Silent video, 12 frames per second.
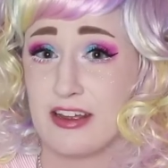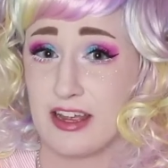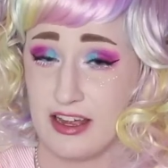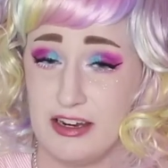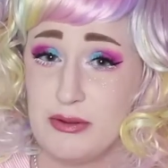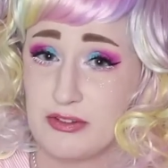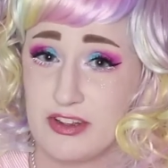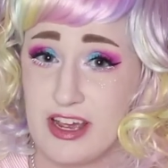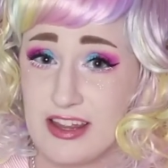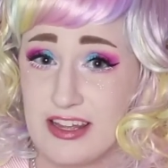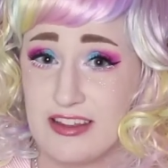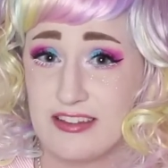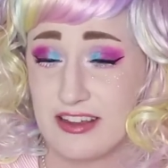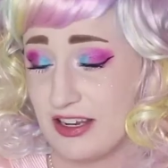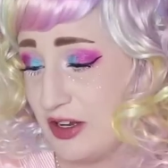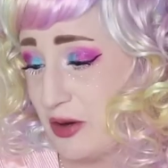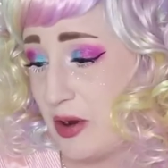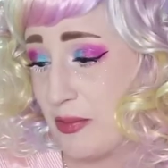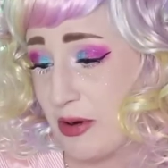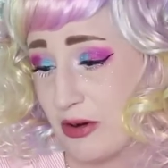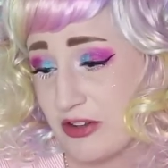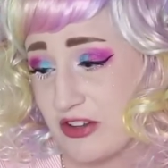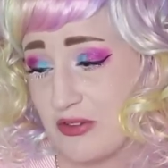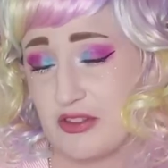can you say this? Can you
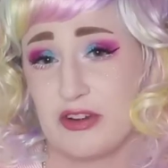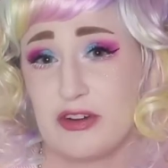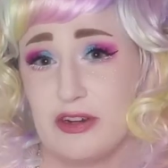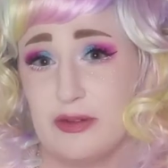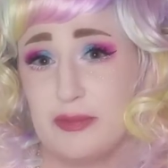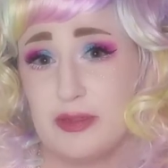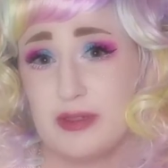approach this with the group?